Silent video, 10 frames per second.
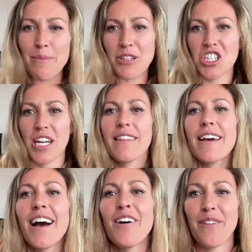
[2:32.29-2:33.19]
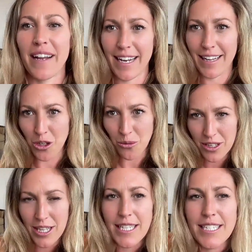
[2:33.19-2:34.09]
Maybe shake that out, finding a little
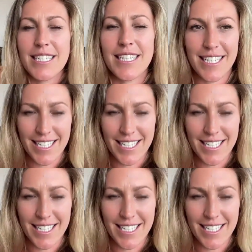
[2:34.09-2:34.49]
release.